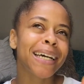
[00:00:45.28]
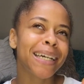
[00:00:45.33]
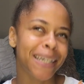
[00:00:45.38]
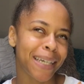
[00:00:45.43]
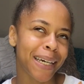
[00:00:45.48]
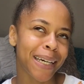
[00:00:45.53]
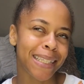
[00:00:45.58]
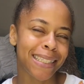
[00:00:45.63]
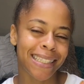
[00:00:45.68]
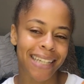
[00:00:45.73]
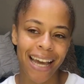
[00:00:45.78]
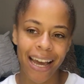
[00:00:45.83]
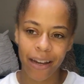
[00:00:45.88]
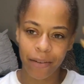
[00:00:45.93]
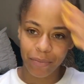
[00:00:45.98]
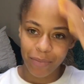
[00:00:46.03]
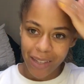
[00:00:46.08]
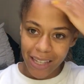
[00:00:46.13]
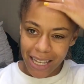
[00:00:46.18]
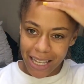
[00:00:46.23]
Good day.
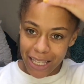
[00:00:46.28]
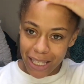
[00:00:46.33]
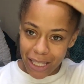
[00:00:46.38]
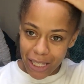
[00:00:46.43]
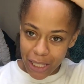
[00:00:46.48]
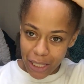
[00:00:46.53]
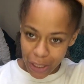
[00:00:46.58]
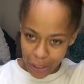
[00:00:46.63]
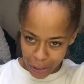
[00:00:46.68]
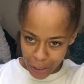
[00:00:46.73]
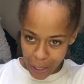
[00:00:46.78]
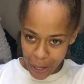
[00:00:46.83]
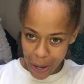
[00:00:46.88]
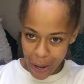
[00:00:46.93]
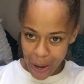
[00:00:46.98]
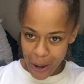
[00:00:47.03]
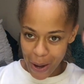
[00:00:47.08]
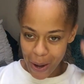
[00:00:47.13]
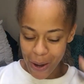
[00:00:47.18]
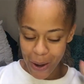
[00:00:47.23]

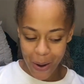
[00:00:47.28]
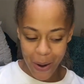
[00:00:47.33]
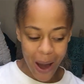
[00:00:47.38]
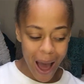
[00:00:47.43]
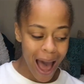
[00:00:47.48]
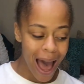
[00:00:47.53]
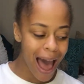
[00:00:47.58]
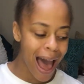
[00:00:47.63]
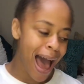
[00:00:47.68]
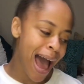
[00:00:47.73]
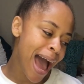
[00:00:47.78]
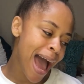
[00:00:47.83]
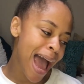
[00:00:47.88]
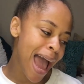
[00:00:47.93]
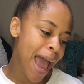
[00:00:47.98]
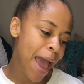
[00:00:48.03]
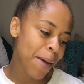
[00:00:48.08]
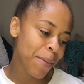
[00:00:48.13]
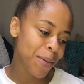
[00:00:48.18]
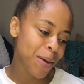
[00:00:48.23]
So,
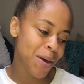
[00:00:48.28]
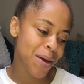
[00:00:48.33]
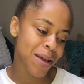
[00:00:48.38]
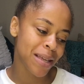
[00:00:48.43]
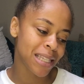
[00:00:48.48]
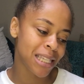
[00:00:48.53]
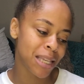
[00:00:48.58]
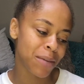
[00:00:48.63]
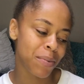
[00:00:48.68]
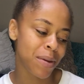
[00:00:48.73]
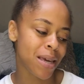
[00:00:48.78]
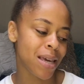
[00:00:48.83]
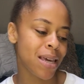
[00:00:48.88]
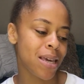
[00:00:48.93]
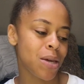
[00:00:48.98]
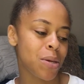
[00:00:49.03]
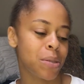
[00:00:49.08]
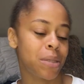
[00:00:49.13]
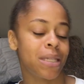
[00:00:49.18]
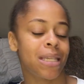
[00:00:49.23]
I'm going to be
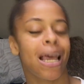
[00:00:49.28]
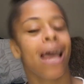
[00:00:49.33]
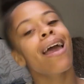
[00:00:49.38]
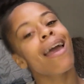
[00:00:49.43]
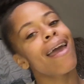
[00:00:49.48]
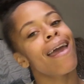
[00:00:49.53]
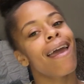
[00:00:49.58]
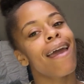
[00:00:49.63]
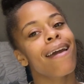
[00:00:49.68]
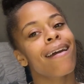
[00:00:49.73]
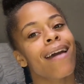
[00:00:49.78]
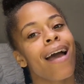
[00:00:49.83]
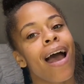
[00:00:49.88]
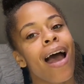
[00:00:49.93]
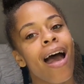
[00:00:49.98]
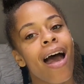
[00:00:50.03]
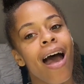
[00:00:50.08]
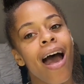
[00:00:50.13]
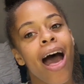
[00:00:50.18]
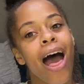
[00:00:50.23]
using
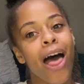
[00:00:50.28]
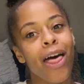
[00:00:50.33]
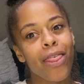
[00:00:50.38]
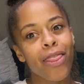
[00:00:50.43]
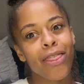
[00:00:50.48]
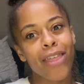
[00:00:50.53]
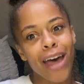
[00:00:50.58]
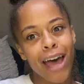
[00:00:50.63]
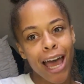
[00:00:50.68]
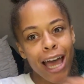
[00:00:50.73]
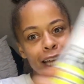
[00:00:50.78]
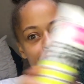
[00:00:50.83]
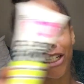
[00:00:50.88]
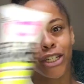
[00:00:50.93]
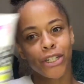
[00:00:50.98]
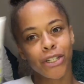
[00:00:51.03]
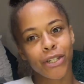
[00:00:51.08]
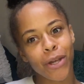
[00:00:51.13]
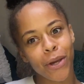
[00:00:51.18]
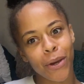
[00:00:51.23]
the
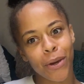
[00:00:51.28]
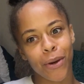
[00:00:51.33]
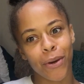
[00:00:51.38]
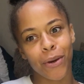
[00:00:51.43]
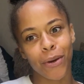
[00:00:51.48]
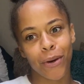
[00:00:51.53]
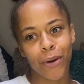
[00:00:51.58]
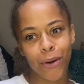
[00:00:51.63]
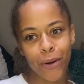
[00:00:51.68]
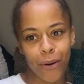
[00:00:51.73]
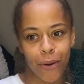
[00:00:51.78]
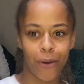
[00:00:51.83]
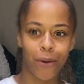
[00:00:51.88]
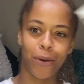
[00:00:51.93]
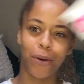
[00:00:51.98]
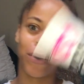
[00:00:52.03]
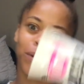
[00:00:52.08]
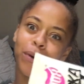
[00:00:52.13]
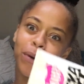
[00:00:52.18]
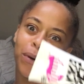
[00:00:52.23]

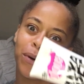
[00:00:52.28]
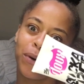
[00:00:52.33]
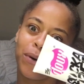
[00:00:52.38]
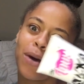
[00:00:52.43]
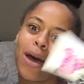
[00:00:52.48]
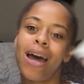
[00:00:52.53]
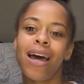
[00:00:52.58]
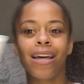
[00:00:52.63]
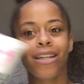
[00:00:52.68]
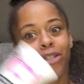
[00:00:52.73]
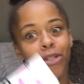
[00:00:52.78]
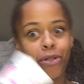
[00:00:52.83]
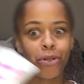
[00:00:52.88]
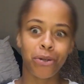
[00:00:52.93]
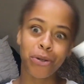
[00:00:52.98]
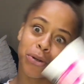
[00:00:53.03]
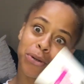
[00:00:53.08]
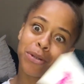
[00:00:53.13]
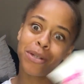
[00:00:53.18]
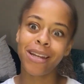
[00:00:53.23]
Doux
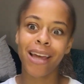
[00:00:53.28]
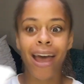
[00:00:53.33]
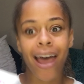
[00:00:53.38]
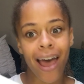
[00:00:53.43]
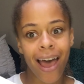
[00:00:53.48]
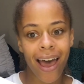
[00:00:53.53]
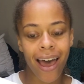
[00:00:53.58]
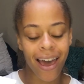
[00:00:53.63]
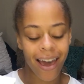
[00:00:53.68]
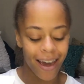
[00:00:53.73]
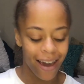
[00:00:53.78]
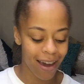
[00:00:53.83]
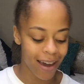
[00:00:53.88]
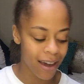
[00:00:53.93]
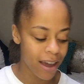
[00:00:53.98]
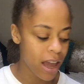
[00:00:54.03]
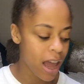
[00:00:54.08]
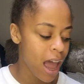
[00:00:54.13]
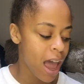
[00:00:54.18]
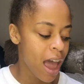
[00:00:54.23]

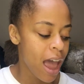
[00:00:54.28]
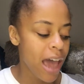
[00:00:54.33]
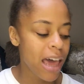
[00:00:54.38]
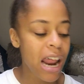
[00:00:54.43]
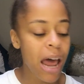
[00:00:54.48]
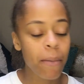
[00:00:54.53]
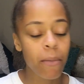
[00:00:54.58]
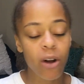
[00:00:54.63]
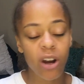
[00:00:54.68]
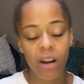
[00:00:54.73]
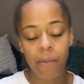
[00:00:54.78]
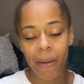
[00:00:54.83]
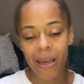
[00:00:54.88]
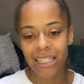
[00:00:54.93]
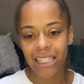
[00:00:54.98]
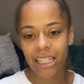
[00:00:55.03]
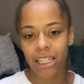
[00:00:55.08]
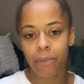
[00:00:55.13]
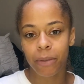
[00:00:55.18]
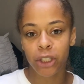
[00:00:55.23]
today. And I'm going to
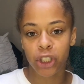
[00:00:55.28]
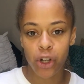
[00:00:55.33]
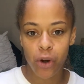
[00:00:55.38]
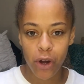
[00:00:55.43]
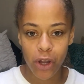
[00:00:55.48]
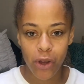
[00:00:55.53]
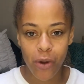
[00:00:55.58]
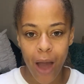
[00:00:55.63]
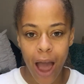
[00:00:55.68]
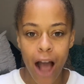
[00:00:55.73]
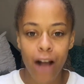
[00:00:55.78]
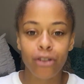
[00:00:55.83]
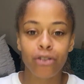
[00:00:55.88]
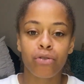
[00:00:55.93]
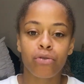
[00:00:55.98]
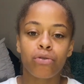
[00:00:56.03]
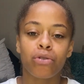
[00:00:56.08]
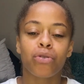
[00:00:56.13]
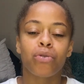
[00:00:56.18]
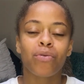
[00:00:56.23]
basically be showing you how
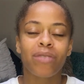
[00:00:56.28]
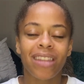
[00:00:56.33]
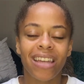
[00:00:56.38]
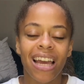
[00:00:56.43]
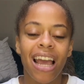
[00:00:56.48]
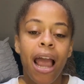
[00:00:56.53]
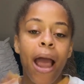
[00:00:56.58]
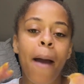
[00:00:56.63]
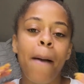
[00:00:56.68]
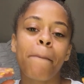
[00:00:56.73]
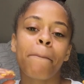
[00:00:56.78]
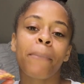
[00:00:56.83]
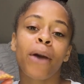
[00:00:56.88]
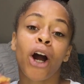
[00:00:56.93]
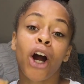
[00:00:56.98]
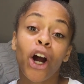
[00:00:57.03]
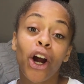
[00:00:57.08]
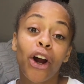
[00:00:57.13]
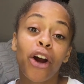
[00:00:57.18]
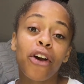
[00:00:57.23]
to do the
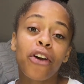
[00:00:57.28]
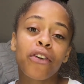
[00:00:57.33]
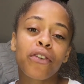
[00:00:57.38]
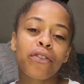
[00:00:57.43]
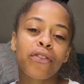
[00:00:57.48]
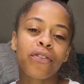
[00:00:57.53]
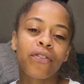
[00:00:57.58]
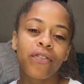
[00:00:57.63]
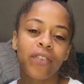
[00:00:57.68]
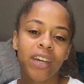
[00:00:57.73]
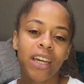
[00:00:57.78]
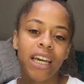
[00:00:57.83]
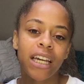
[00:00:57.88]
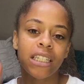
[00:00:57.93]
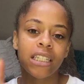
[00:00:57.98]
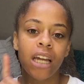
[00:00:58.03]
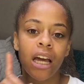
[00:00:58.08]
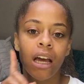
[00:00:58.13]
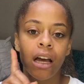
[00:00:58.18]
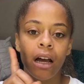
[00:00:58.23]

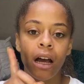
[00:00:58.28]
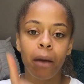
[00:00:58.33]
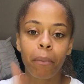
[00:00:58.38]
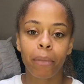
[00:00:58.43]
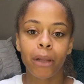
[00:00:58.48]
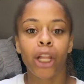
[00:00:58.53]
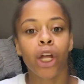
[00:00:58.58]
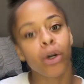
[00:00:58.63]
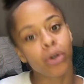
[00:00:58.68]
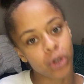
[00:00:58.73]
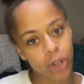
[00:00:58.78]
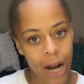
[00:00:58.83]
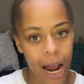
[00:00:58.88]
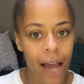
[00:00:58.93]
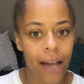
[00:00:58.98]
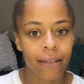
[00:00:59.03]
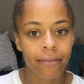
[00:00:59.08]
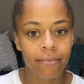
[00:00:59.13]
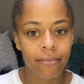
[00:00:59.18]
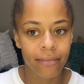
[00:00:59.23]
perfect blow
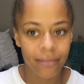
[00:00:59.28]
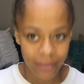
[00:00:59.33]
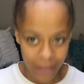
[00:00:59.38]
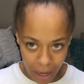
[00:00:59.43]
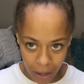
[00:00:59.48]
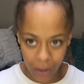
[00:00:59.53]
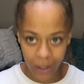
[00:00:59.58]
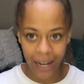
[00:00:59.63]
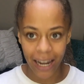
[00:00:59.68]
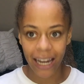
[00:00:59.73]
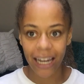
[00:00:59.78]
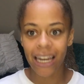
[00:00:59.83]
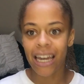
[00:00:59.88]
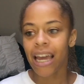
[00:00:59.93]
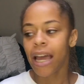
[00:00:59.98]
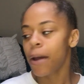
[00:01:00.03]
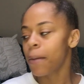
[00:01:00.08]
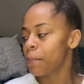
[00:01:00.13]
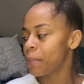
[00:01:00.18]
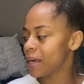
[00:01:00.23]
dry. Okay,
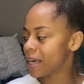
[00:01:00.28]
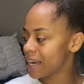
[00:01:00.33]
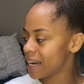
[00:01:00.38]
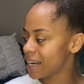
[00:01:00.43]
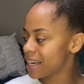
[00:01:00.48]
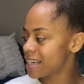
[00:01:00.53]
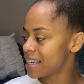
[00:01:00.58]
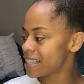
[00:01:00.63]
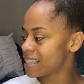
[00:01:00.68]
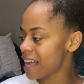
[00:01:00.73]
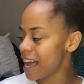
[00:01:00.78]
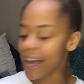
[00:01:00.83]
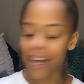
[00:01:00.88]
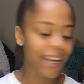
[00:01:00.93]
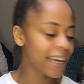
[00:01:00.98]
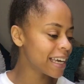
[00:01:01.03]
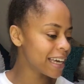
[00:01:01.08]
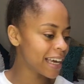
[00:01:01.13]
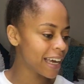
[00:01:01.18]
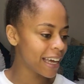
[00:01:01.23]
because I
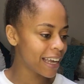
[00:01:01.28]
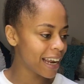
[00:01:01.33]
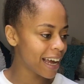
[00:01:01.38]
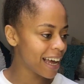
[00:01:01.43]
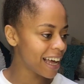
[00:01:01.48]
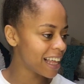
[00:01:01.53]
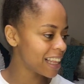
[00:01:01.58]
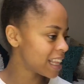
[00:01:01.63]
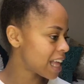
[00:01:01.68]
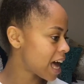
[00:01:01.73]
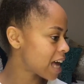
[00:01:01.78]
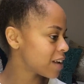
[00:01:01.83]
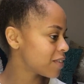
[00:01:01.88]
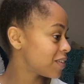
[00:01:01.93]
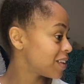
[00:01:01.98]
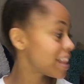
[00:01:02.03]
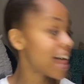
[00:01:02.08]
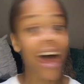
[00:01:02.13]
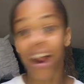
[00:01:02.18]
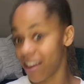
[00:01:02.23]
get a lot
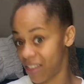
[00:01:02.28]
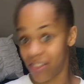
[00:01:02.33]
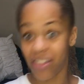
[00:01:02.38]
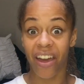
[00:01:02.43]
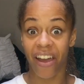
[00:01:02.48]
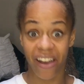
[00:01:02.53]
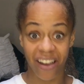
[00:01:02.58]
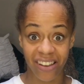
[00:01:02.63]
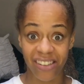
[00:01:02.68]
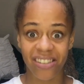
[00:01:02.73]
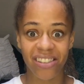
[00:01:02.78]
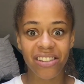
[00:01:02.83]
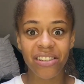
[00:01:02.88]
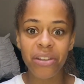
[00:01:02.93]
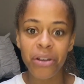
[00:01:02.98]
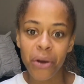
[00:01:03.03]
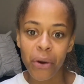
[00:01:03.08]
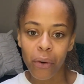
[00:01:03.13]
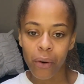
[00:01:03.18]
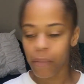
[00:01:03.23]
of things
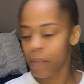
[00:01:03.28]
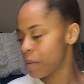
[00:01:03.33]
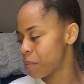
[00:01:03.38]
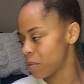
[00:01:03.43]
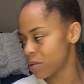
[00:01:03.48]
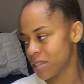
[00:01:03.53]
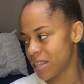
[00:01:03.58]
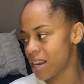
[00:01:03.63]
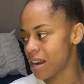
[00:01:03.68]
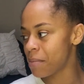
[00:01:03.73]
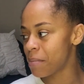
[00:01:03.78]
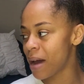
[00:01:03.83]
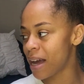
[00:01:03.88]
when people sit in